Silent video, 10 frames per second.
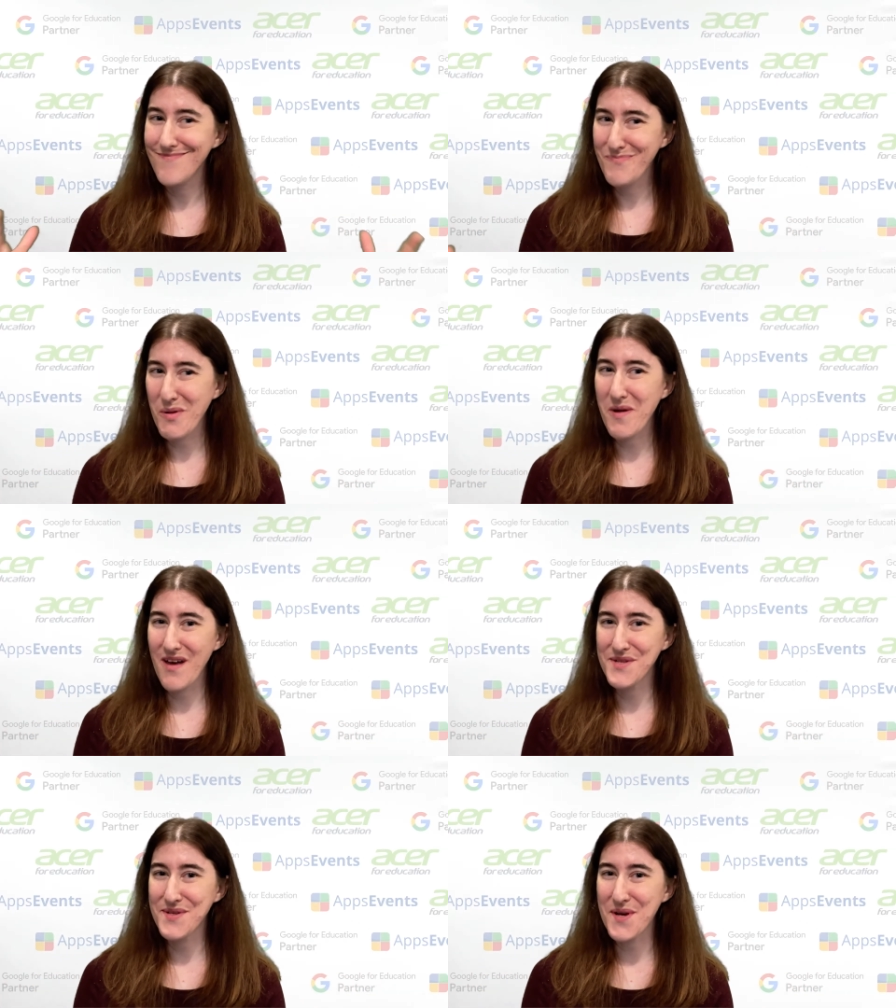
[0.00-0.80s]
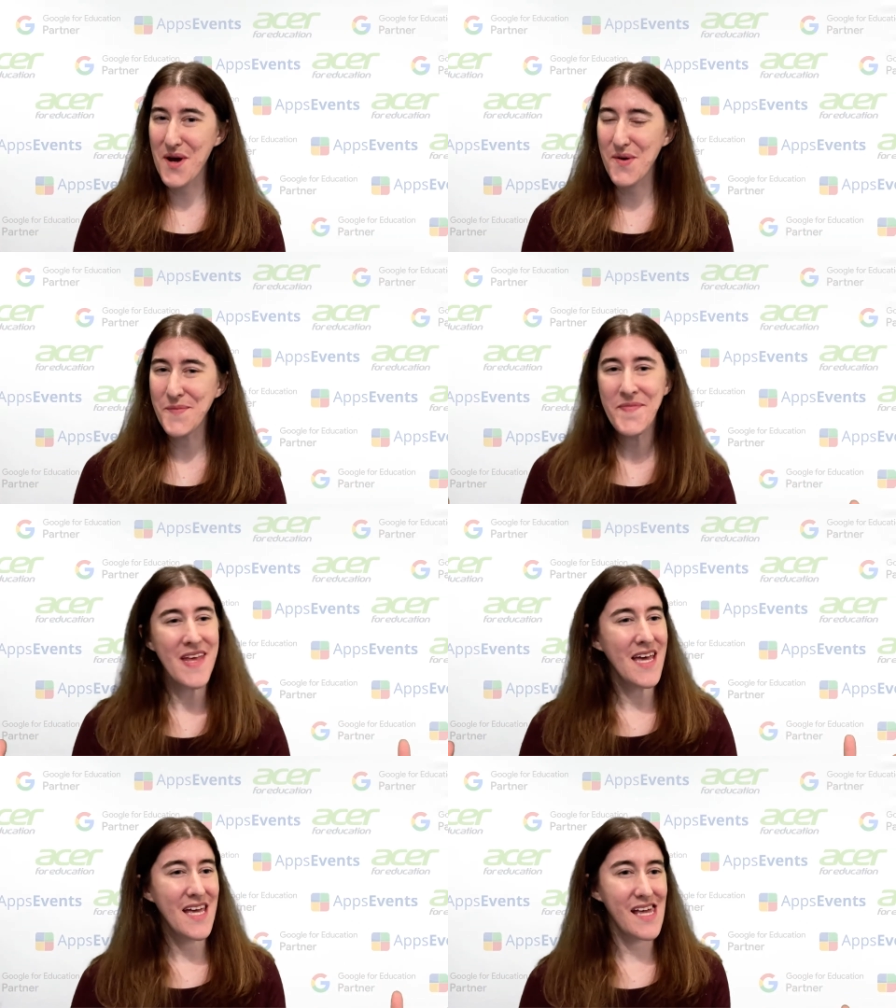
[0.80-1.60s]
But we also know
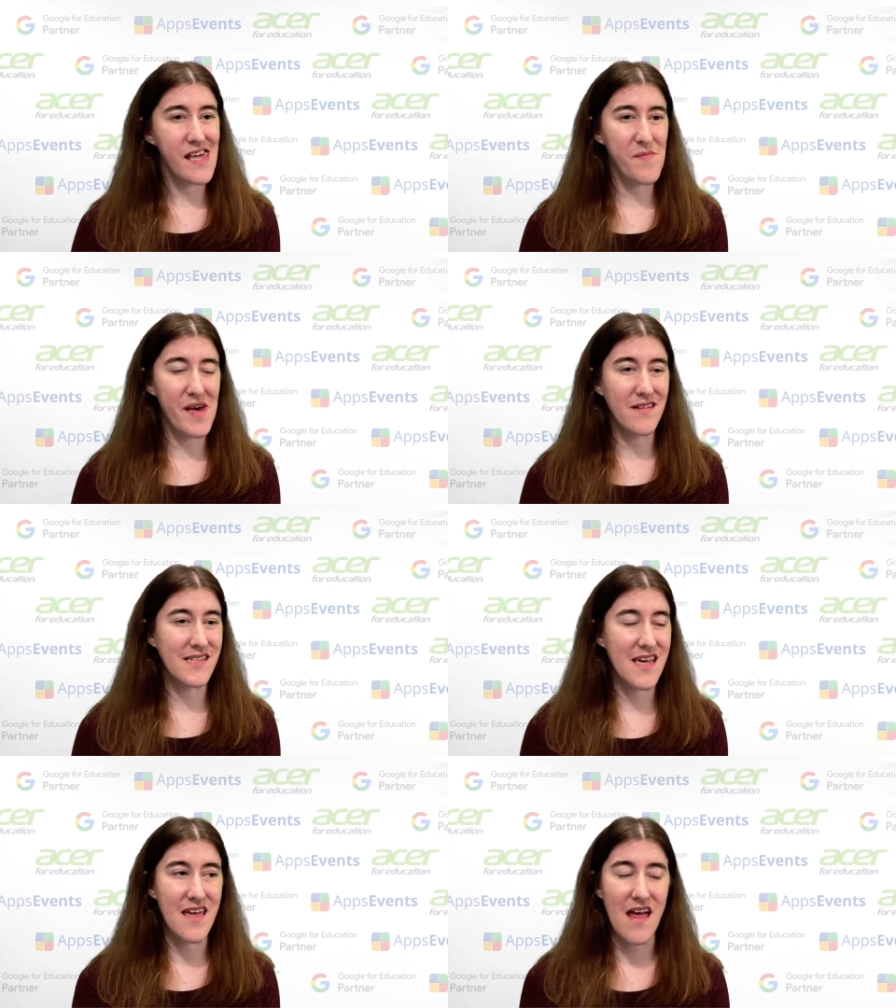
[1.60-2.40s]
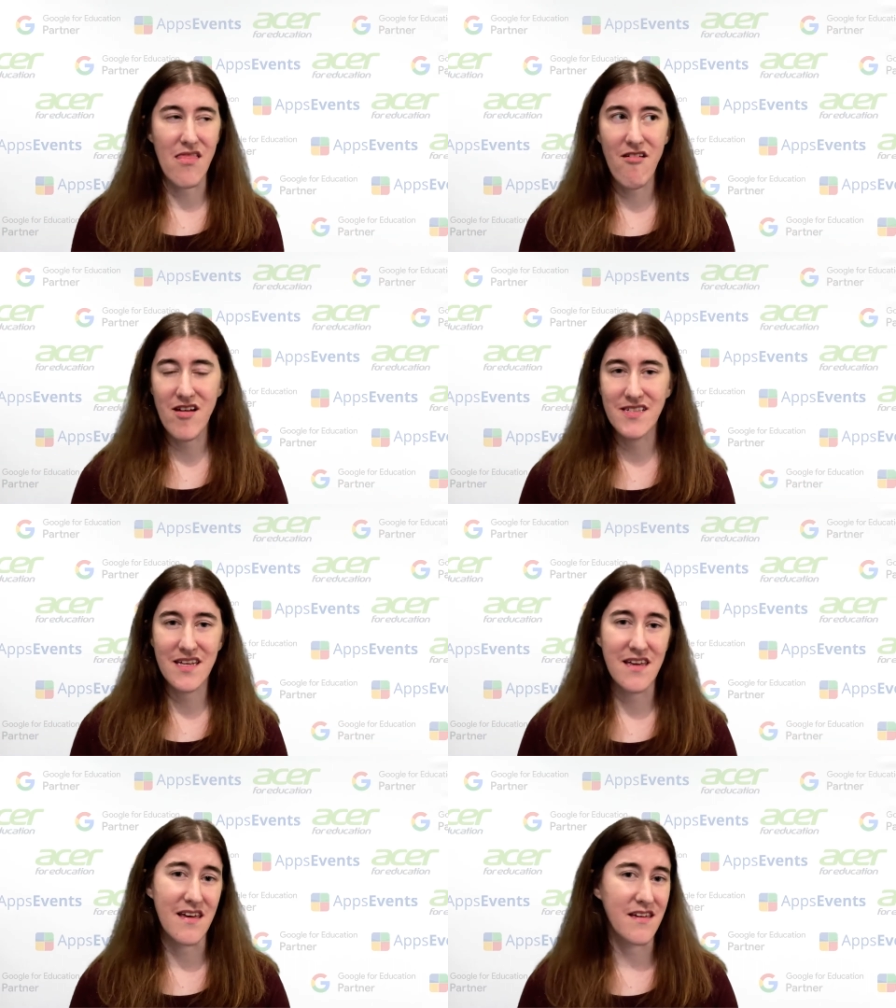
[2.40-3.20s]
emails can get lost,
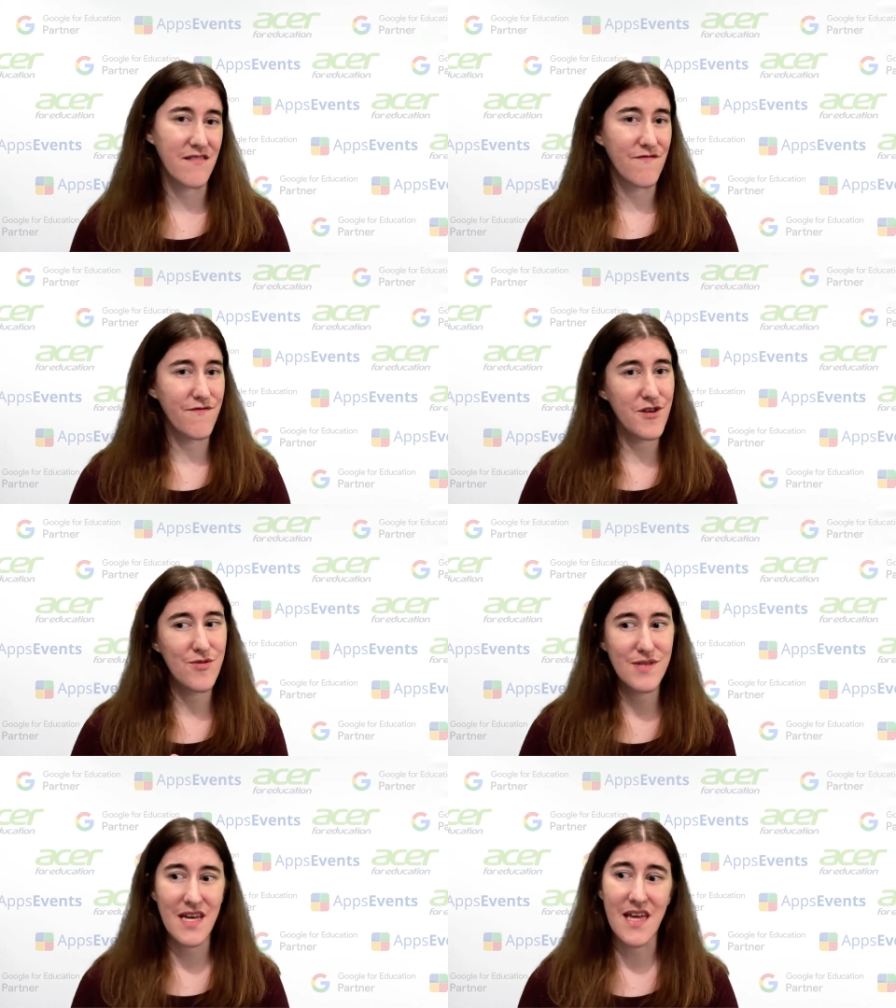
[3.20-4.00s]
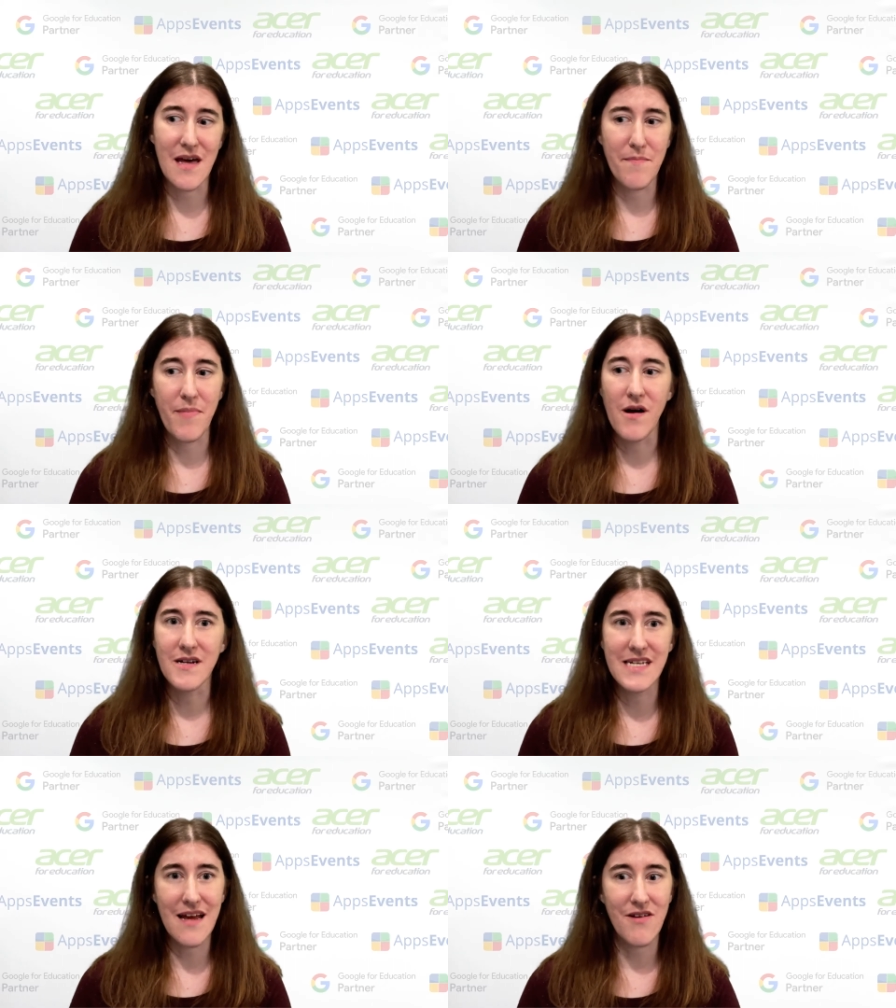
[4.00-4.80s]
can get confused, can get bogged
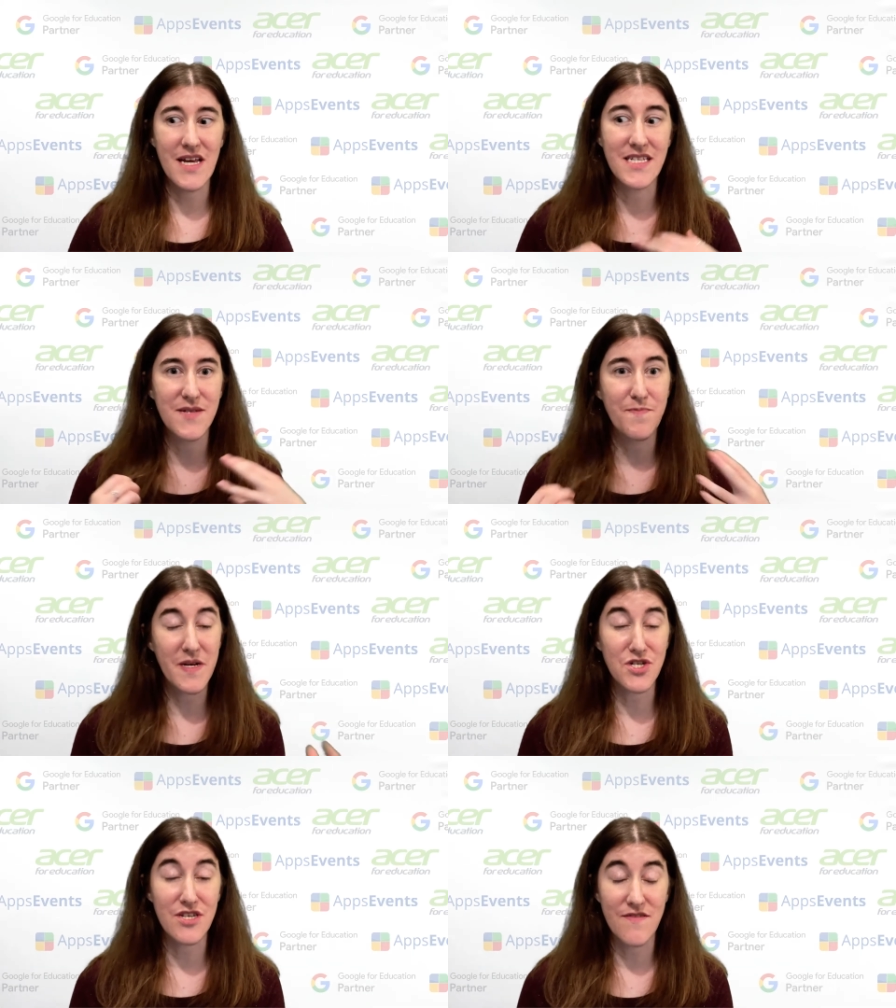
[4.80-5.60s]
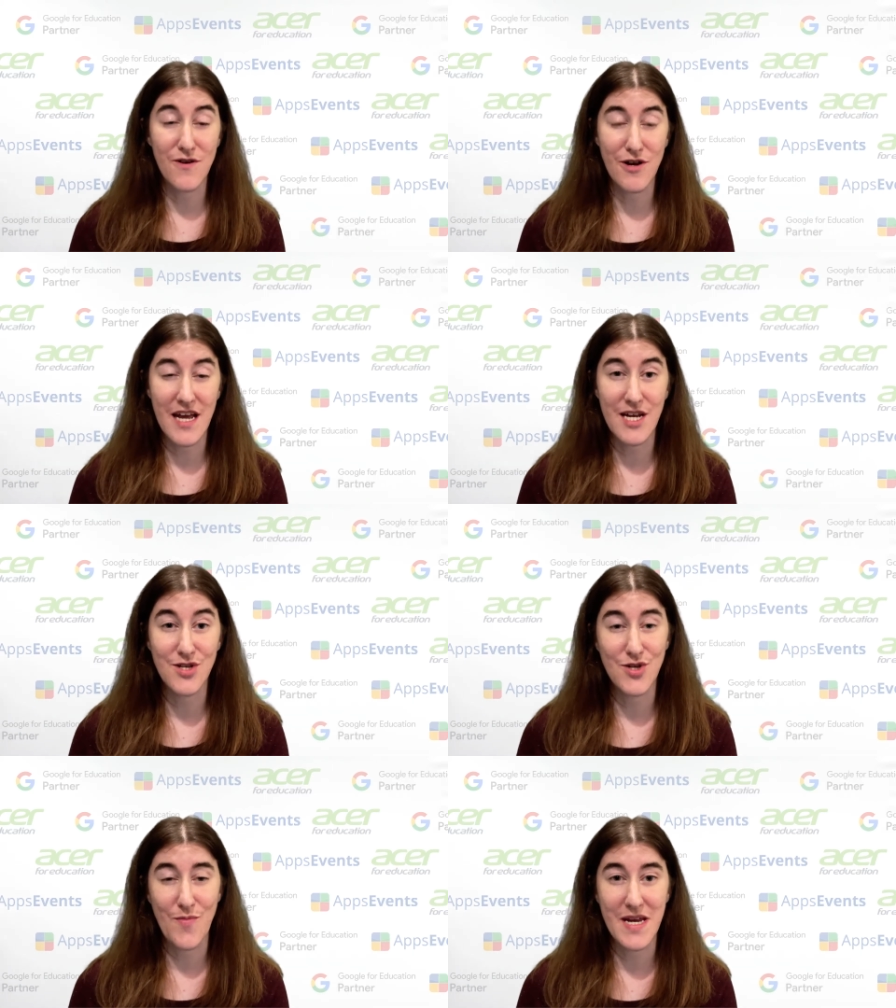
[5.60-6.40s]
down, especially if you're getting
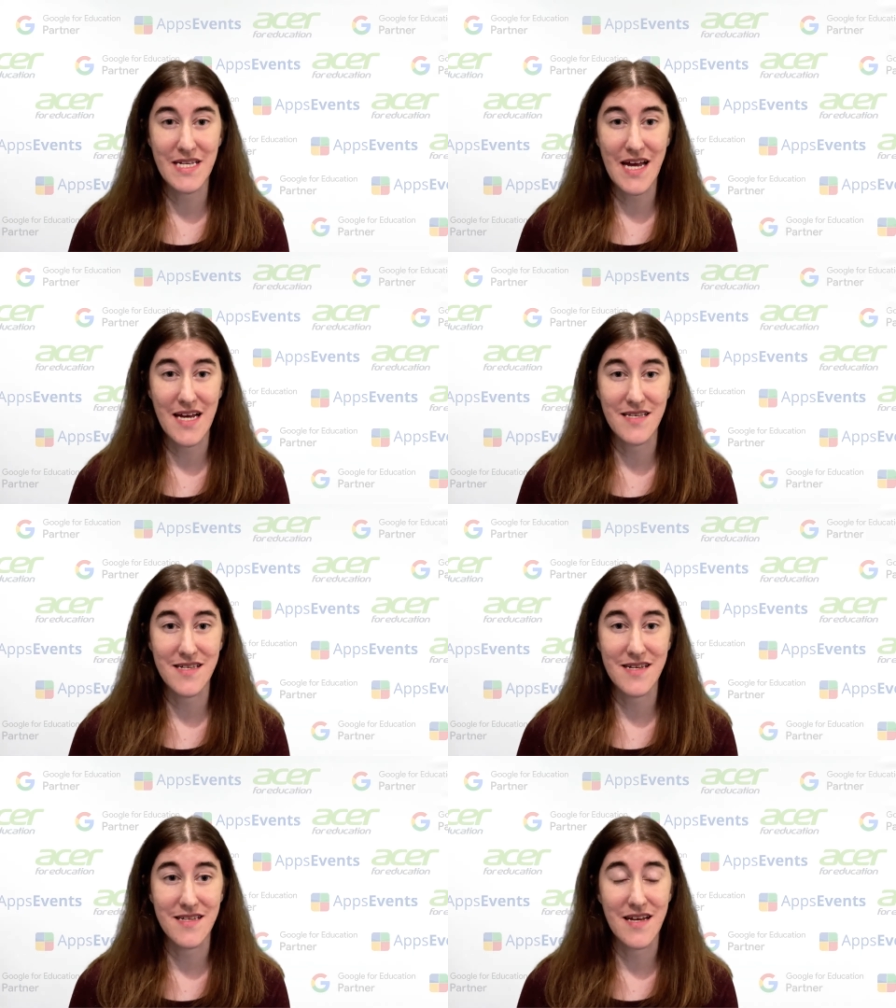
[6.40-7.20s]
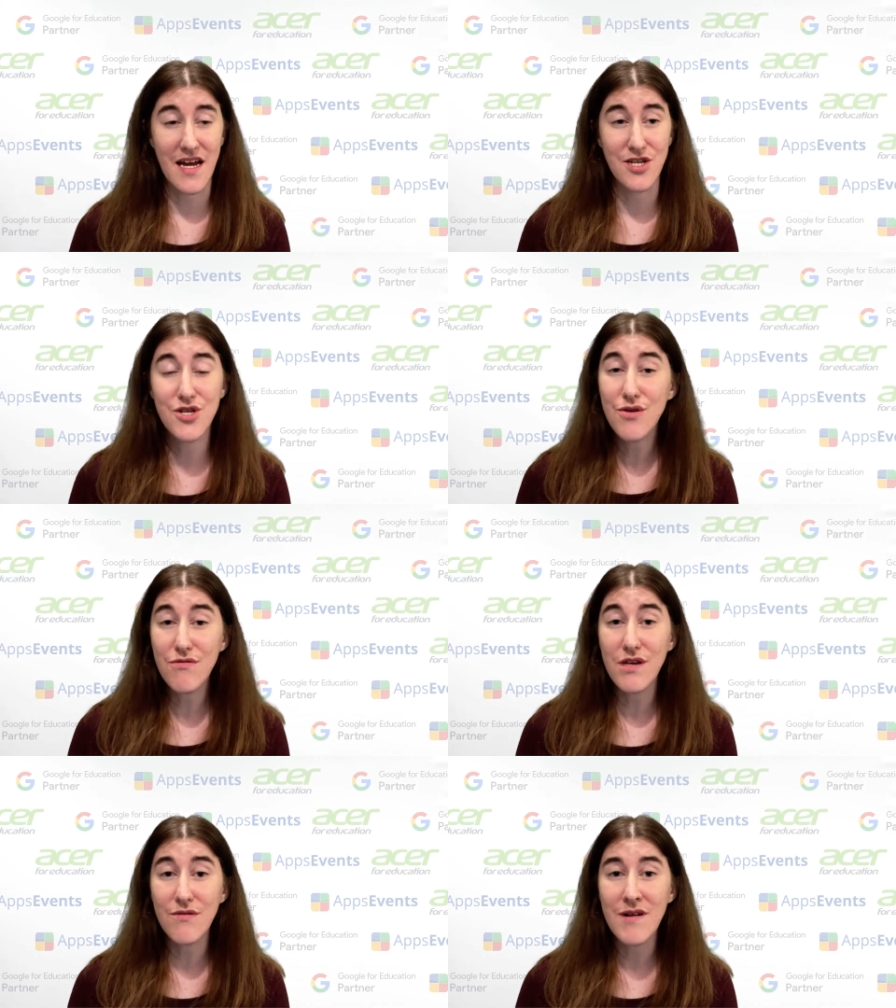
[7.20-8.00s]
so many tasks assigned to
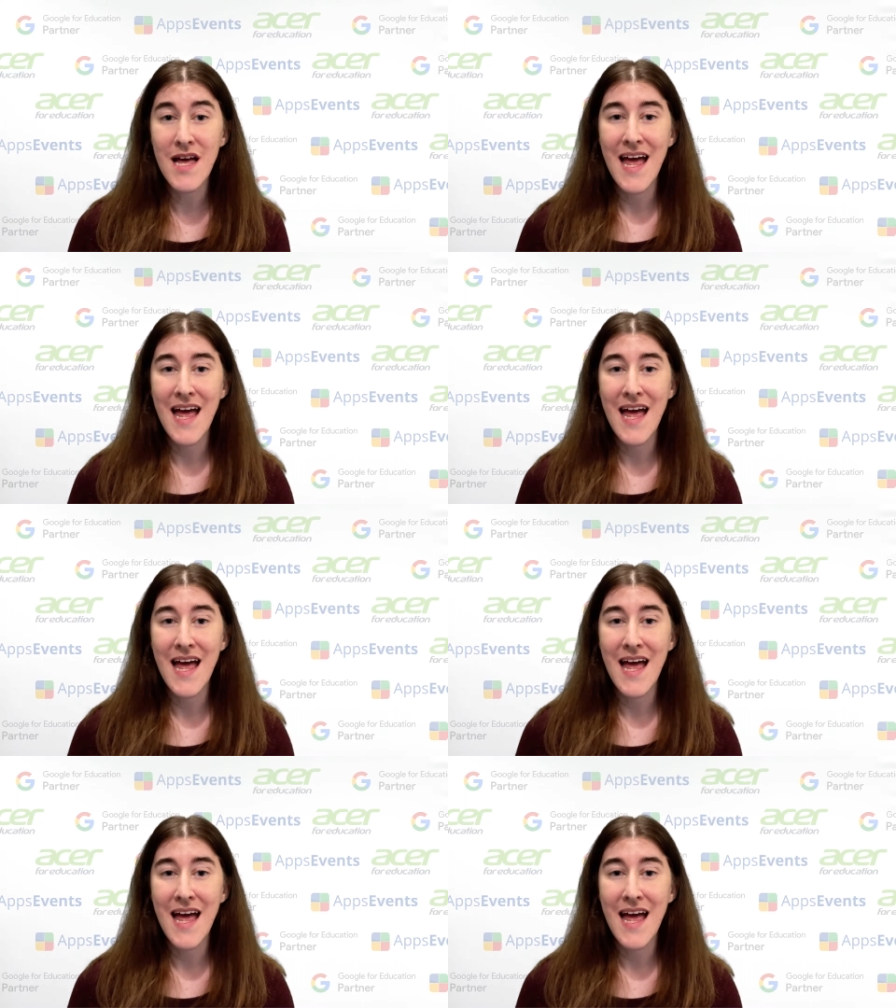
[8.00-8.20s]
you.